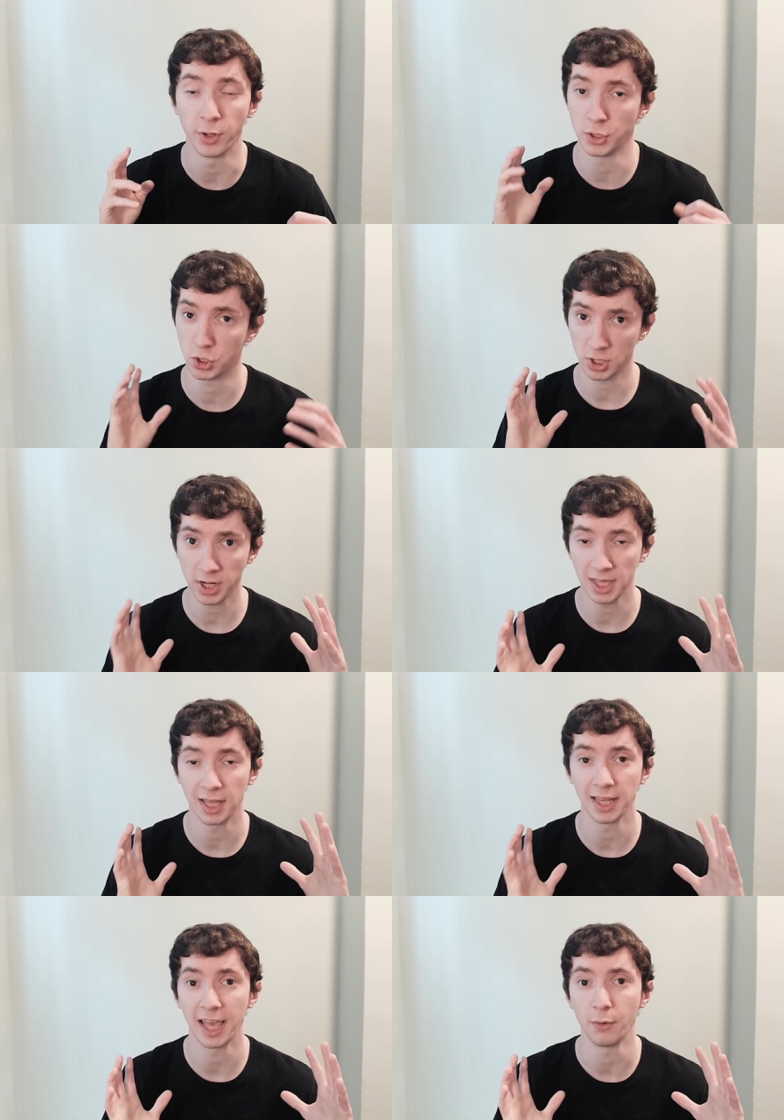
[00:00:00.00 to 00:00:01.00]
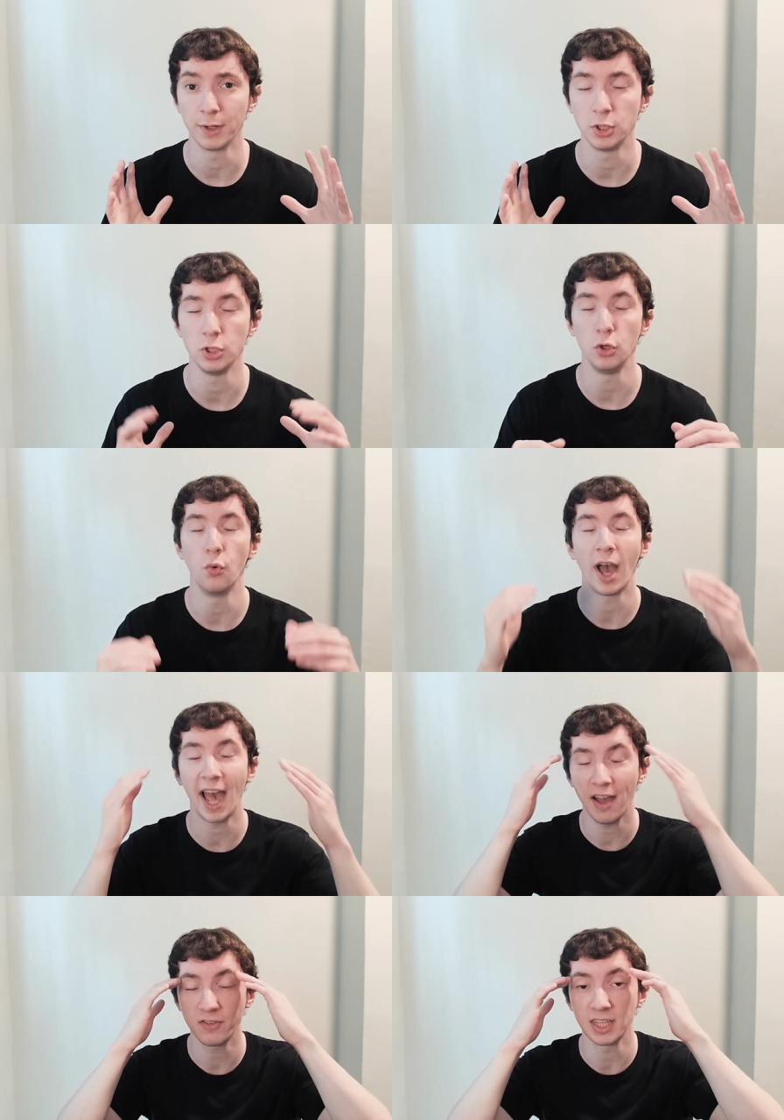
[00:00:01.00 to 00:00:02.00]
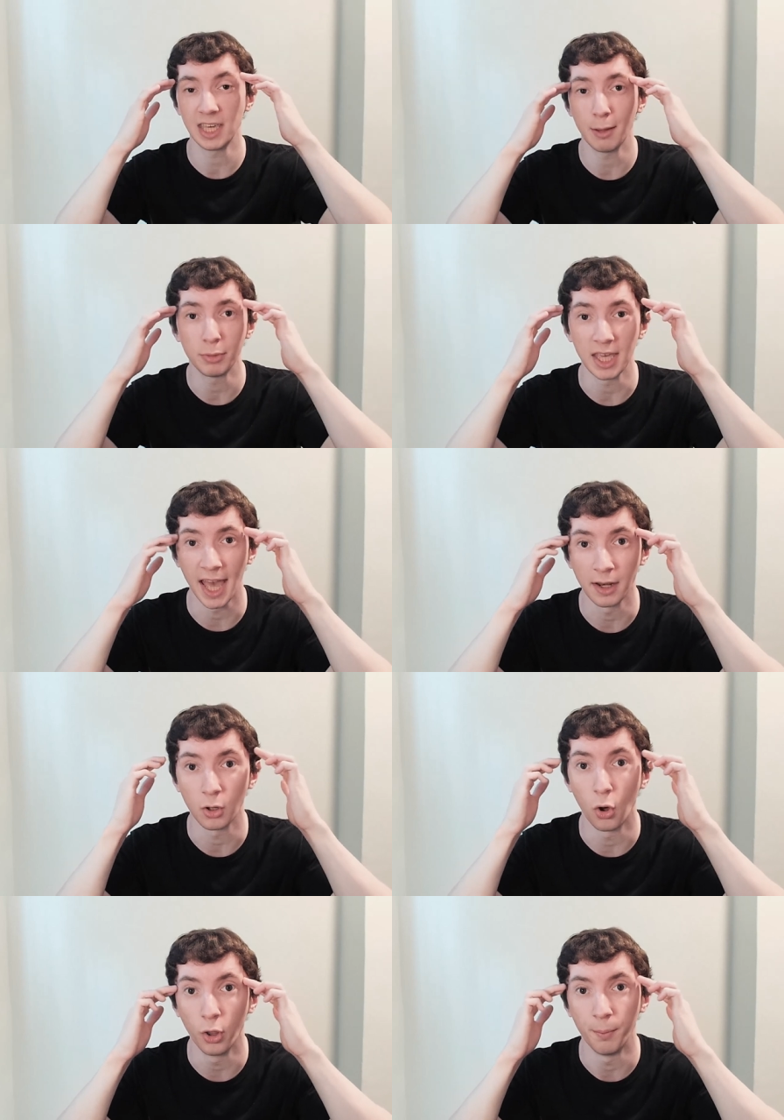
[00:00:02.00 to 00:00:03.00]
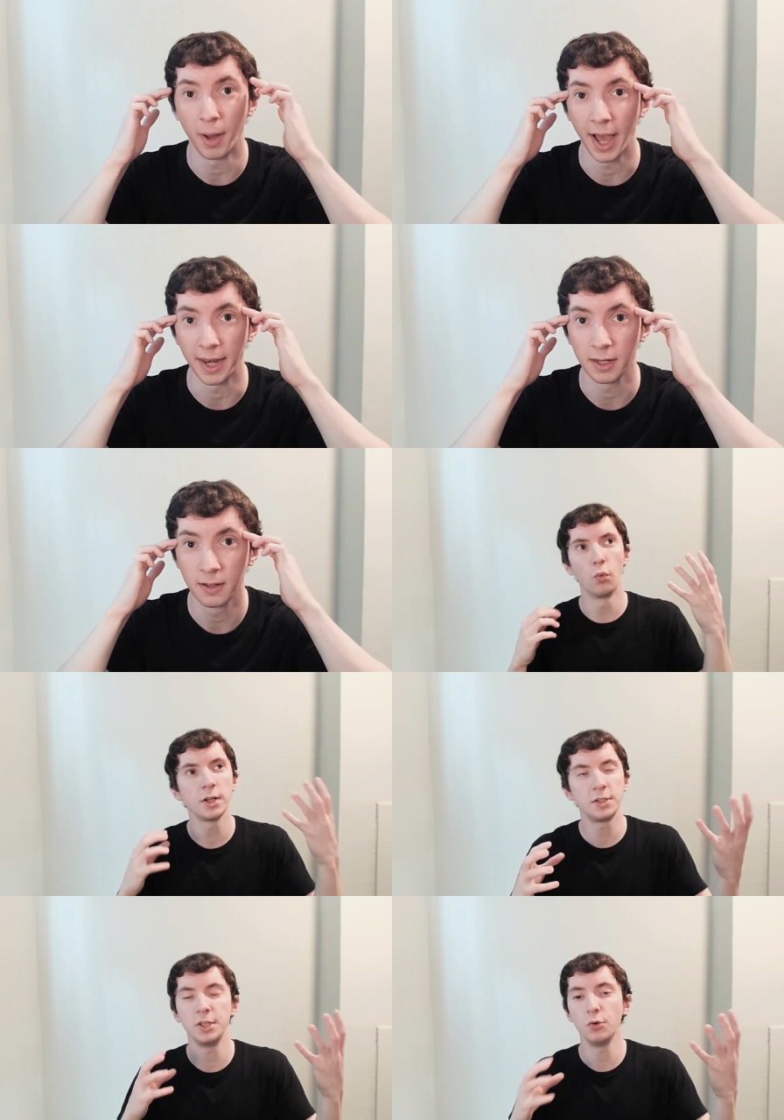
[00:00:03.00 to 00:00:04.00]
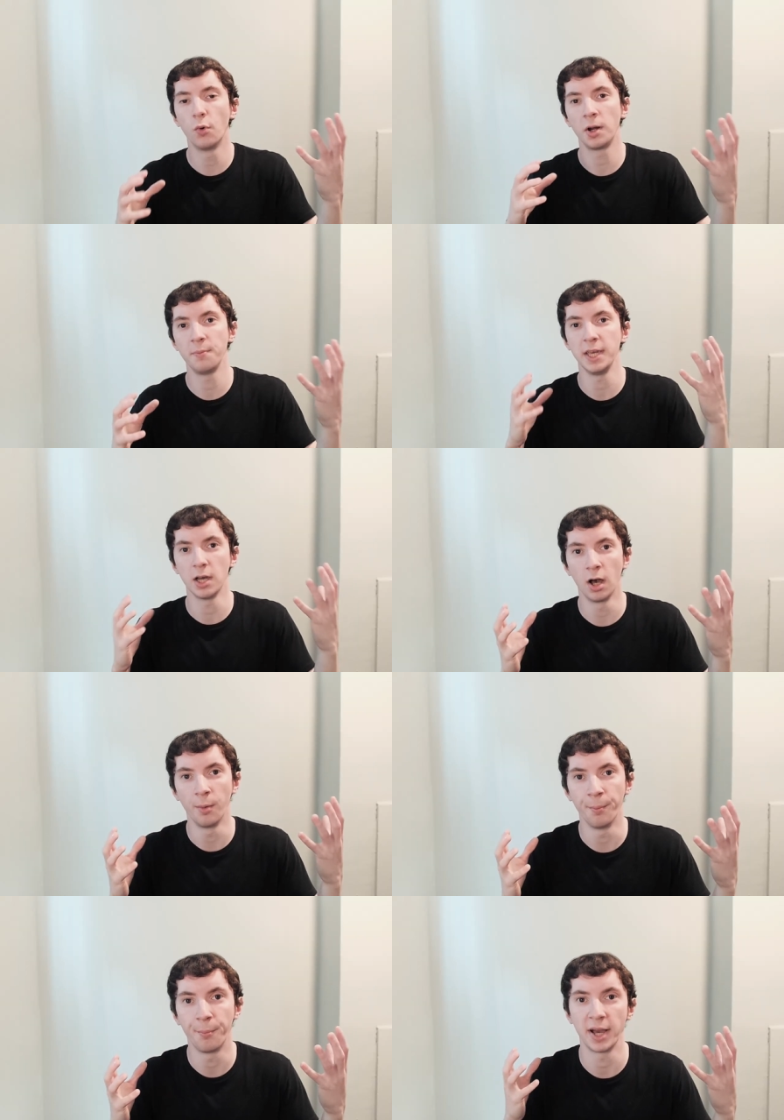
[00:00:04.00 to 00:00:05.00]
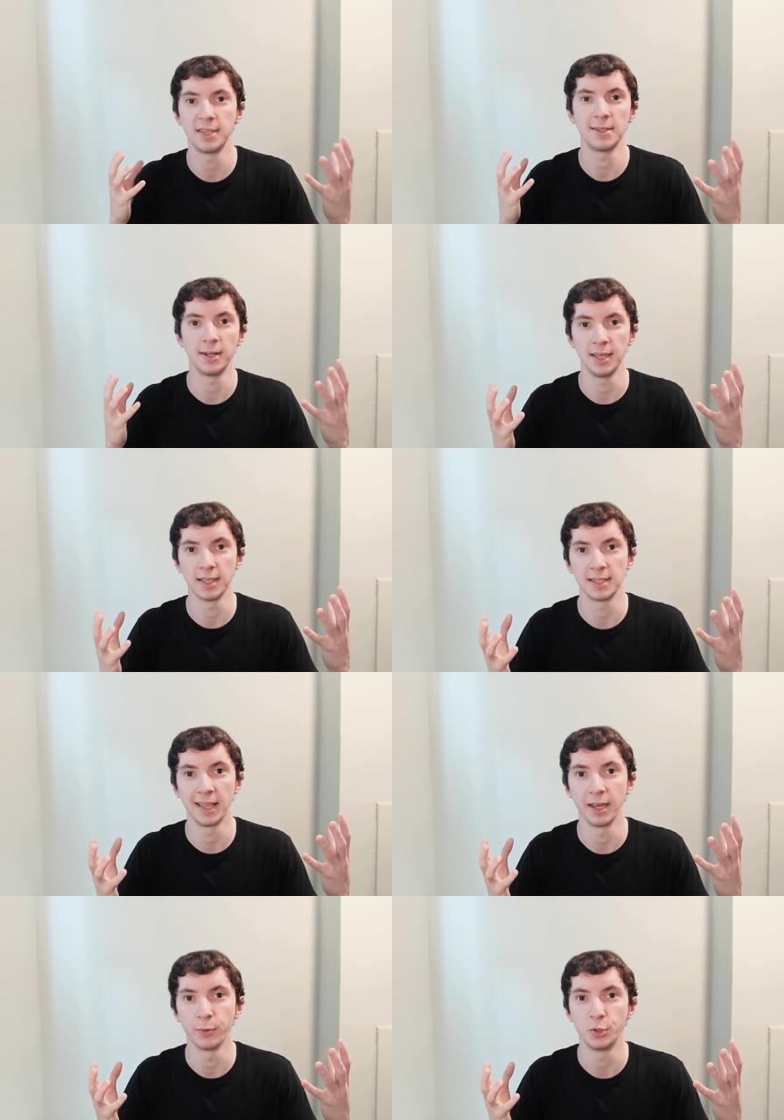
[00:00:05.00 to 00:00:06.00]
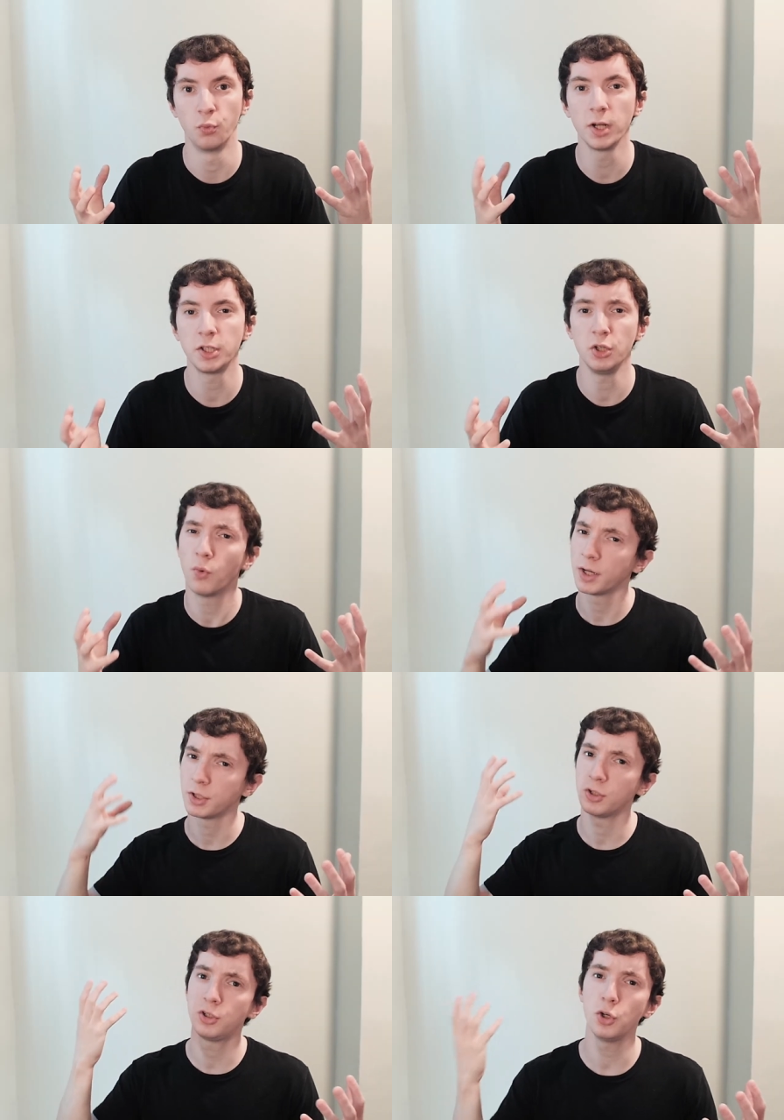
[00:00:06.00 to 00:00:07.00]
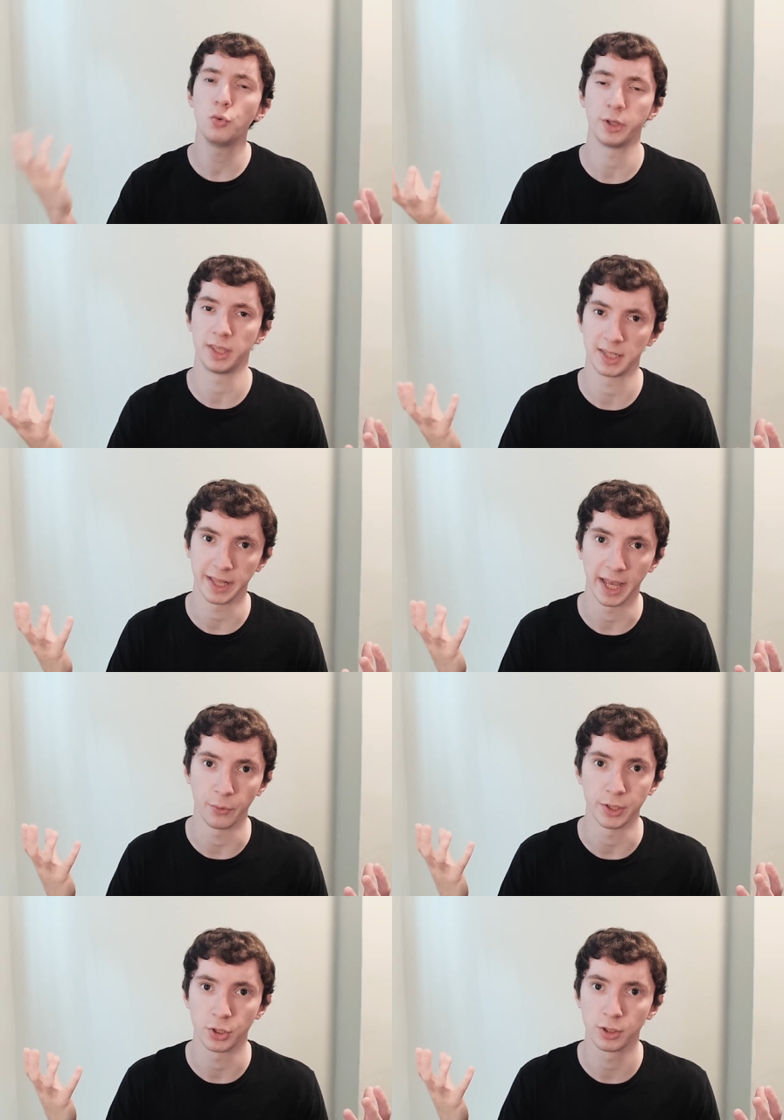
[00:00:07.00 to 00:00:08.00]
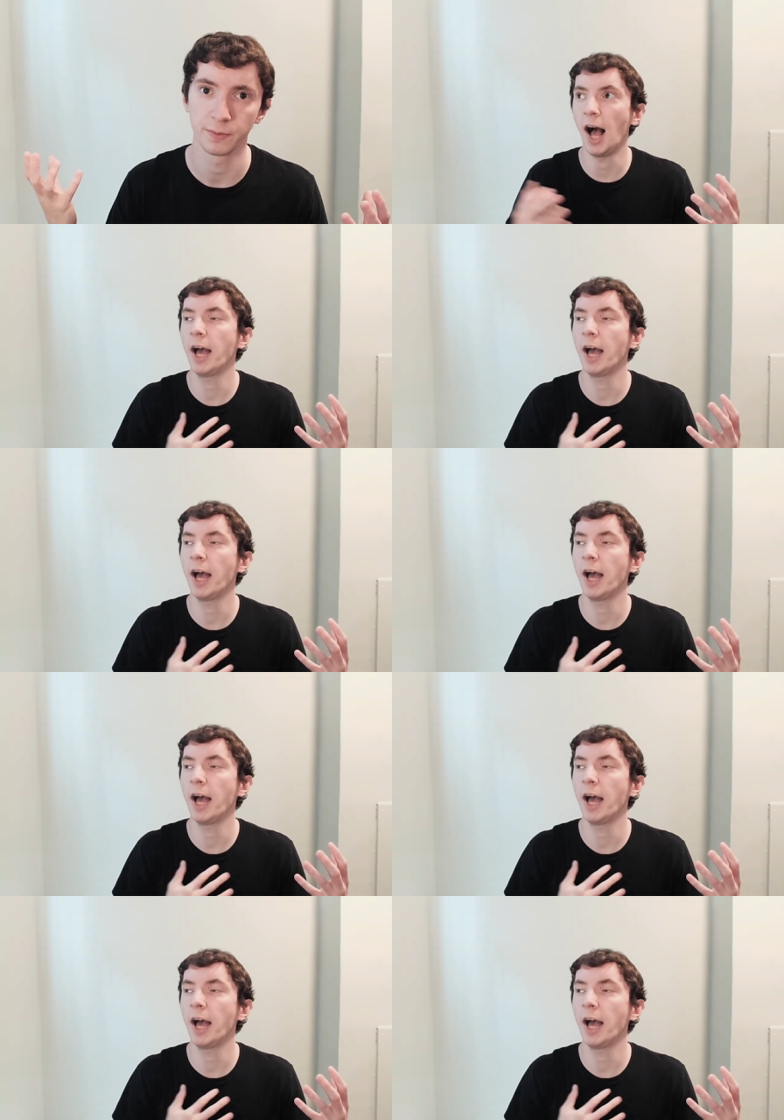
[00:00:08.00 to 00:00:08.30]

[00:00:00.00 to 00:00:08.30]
When you're studying a language, you have to keep the end goal in mind. What do you want to become by studying this language? What do you want to do with this language?